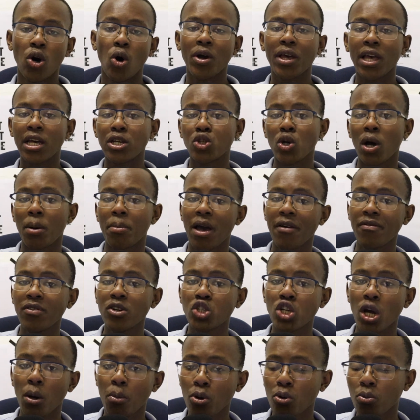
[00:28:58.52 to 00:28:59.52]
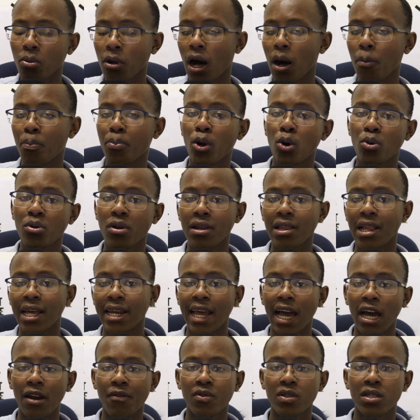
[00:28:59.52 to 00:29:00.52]
Okay, so I'm having trouble uploading
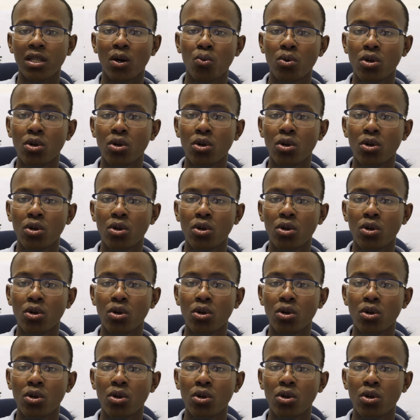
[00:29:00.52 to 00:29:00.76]
that advert that